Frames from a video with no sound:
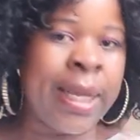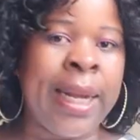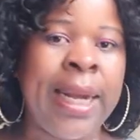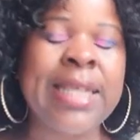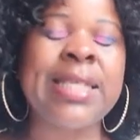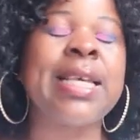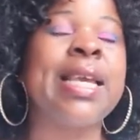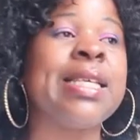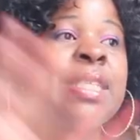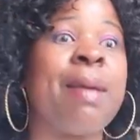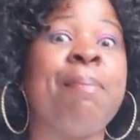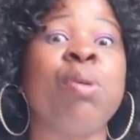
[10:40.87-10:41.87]
Let's say
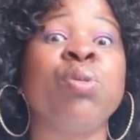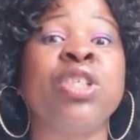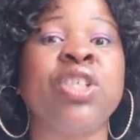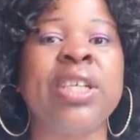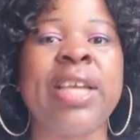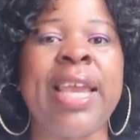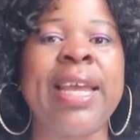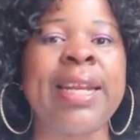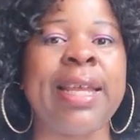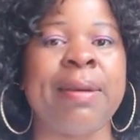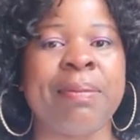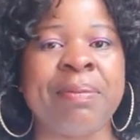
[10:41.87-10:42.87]
it's a bushing
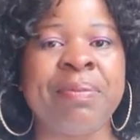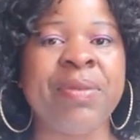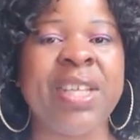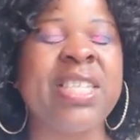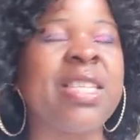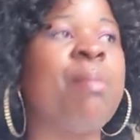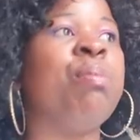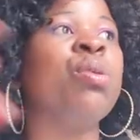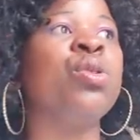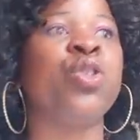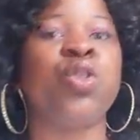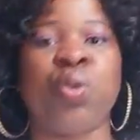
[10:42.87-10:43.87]
area, it's a
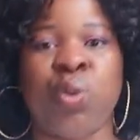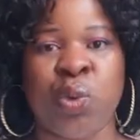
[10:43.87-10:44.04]
bush